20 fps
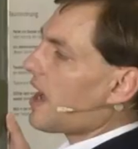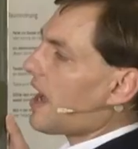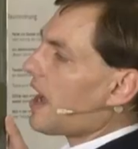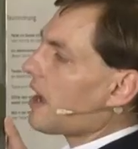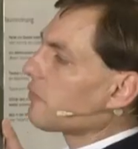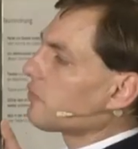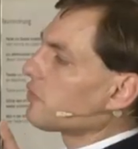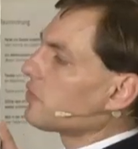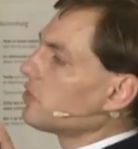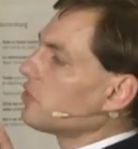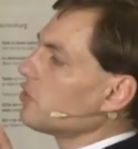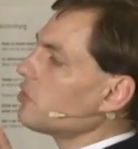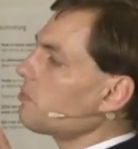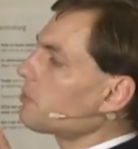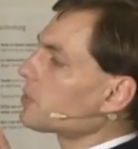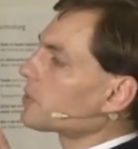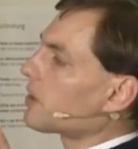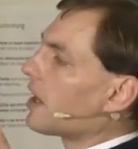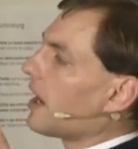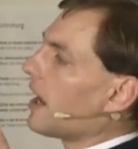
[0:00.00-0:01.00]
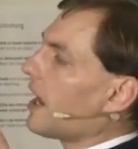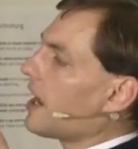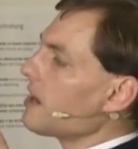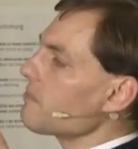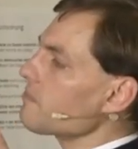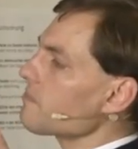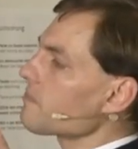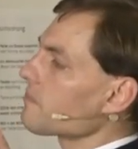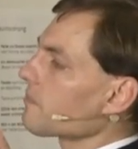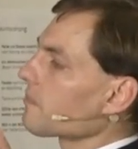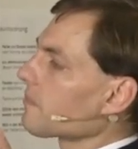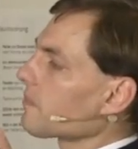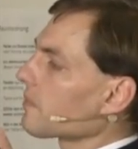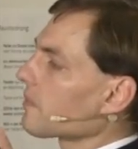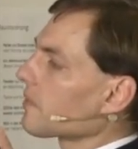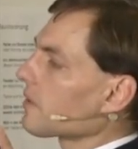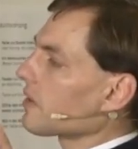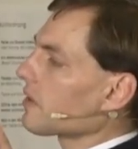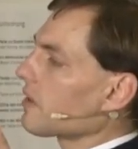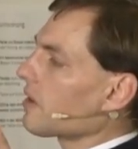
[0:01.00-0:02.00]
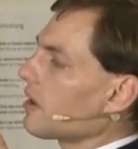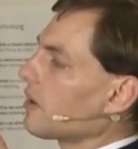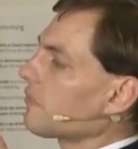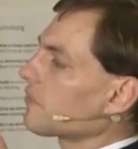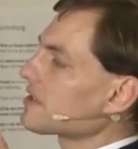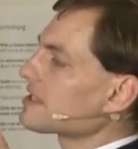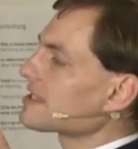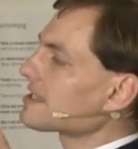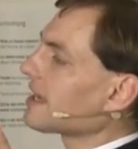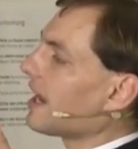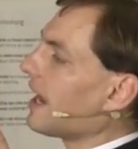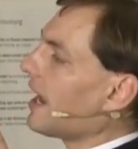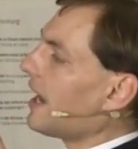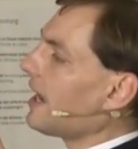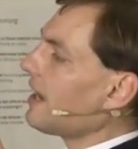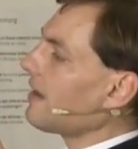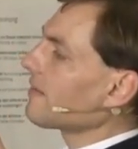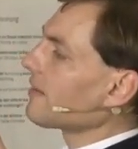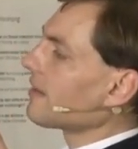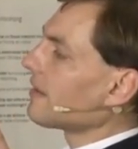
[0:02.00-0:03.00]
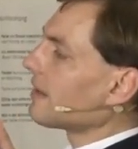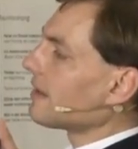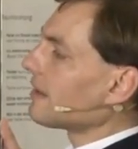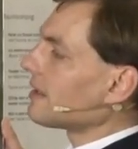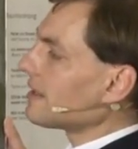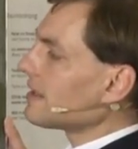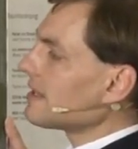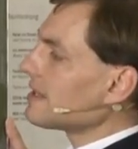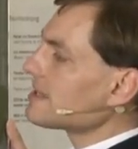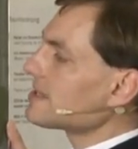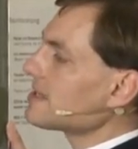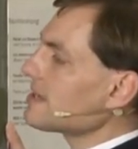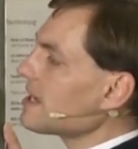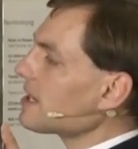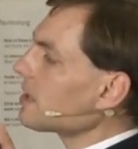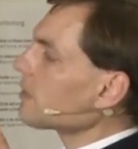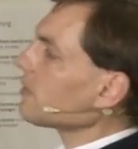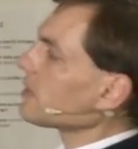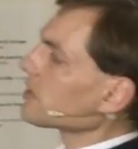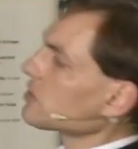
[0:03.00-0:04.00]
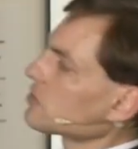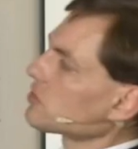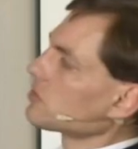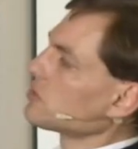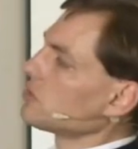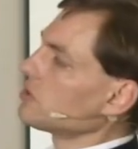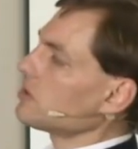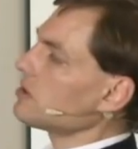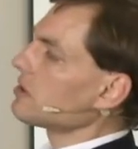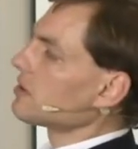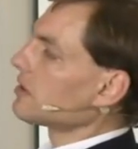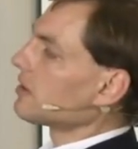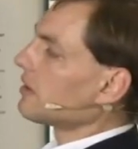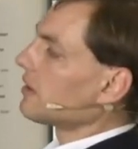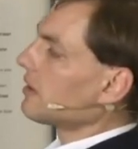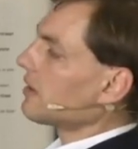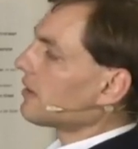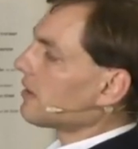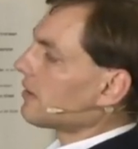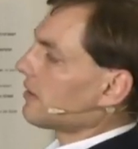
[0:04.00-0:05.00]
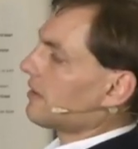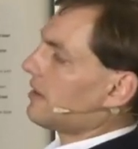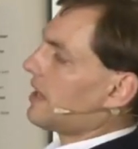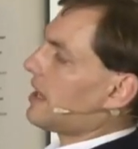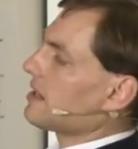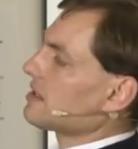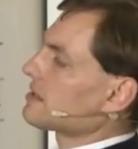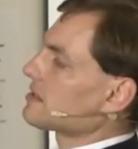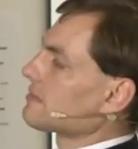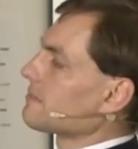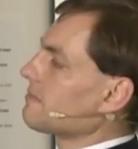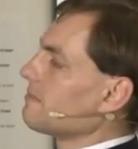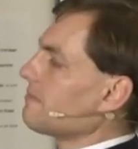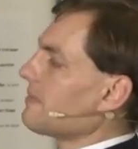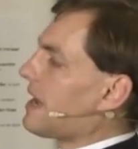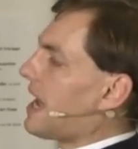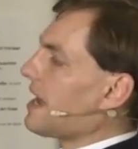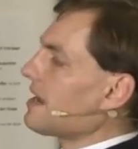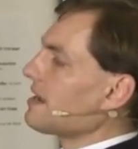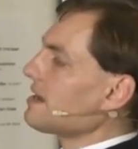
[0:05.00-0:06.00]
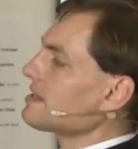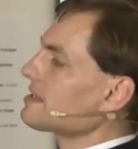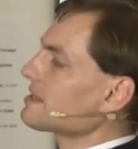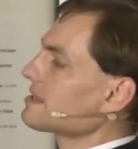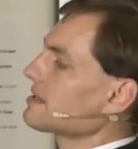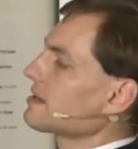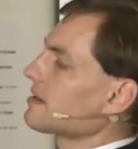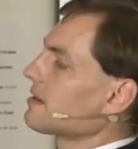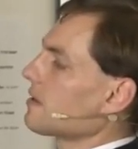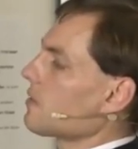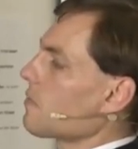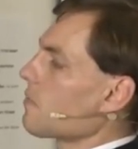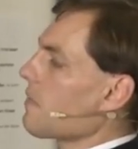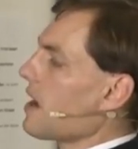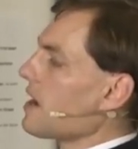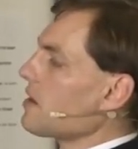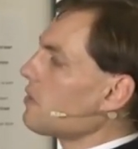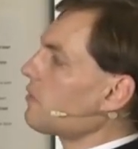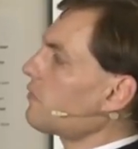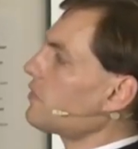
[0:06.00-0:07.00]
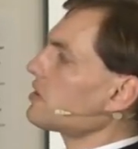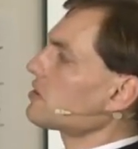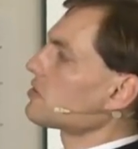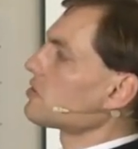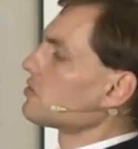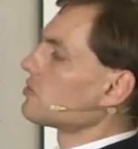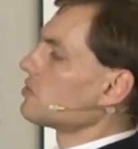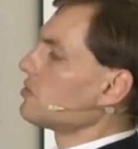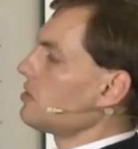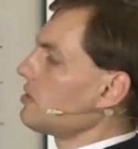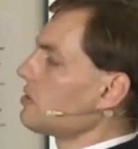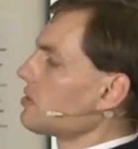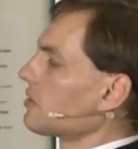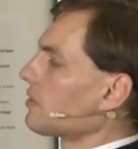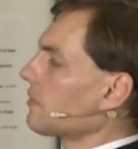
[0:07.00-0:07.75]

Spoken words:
have u prime of xi is equal to, then it's minus 1 over 2